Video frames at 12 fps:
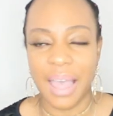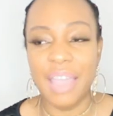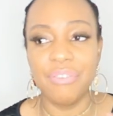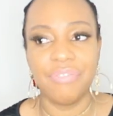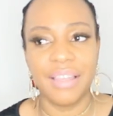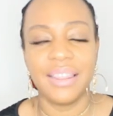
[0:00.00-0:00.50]

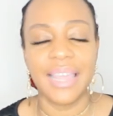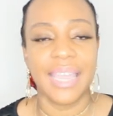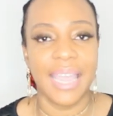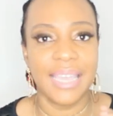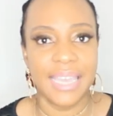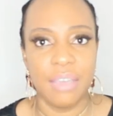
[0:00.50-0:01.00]
I felt
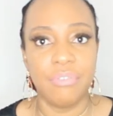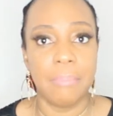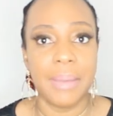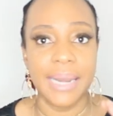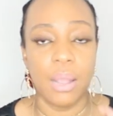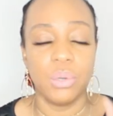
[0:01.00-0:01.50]
like I gave
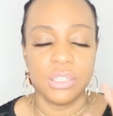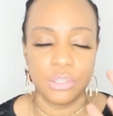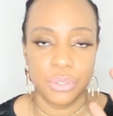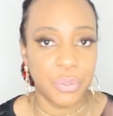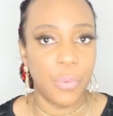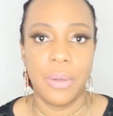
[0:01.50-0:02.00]
up and I was
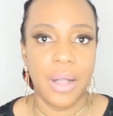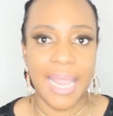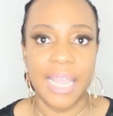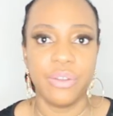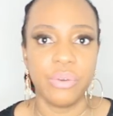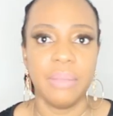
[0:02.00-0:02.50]
so
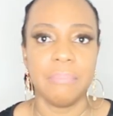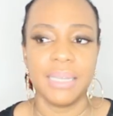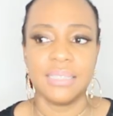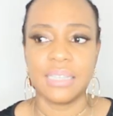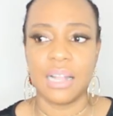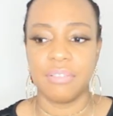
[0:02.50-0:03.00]
angry at
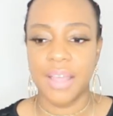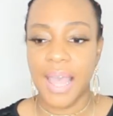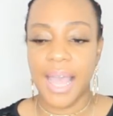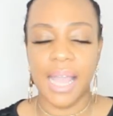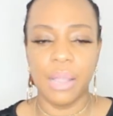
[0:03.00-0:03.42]
myself.